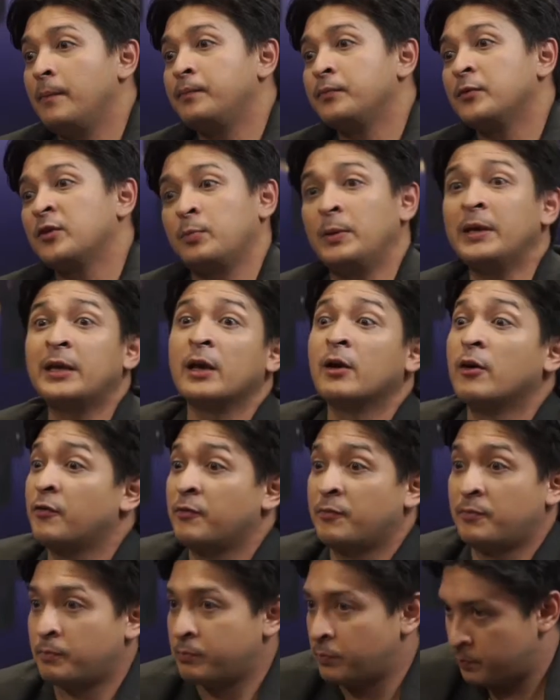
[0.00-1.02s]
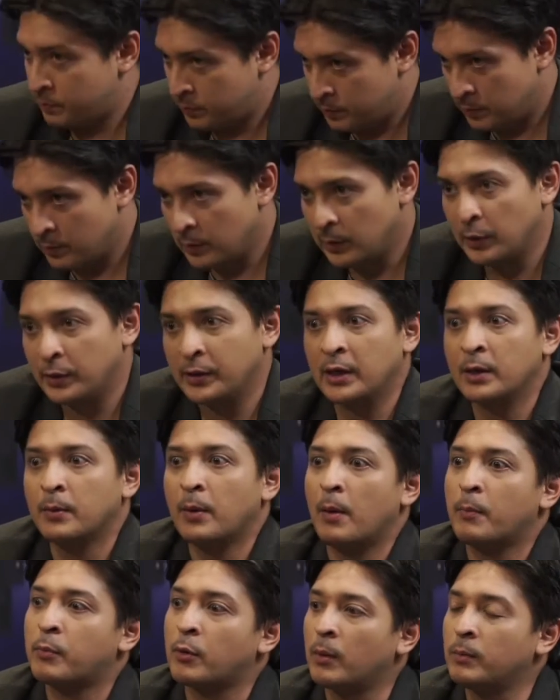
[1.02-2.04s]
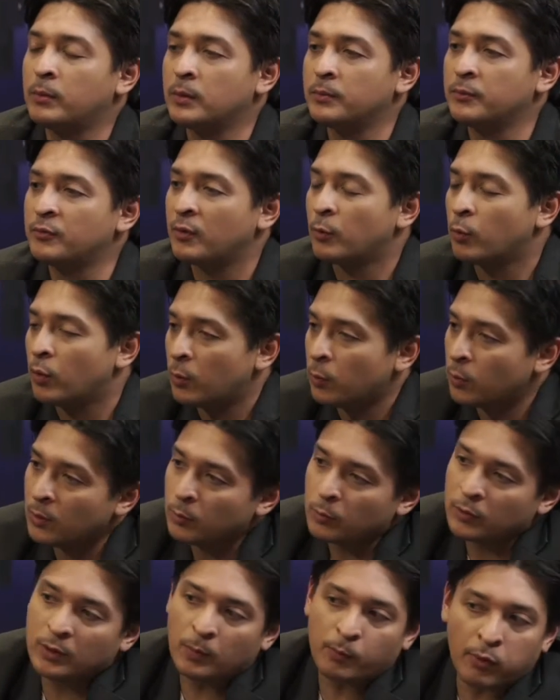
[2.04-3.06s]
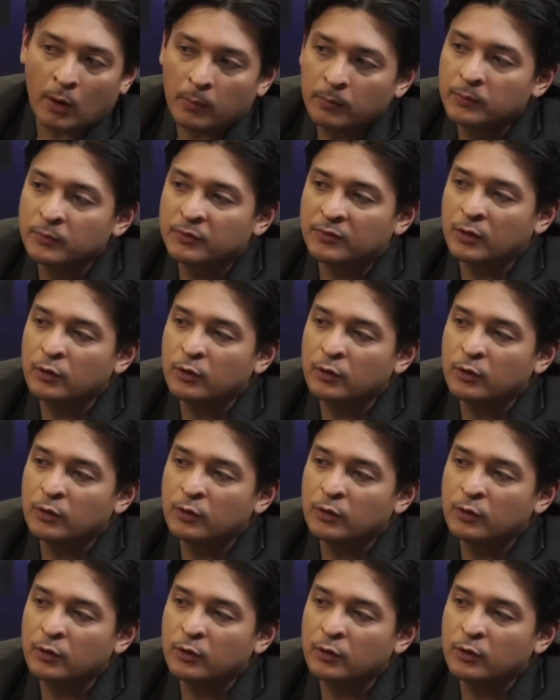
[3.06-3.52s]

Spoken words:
Speaking of learning about problems, what were the problems that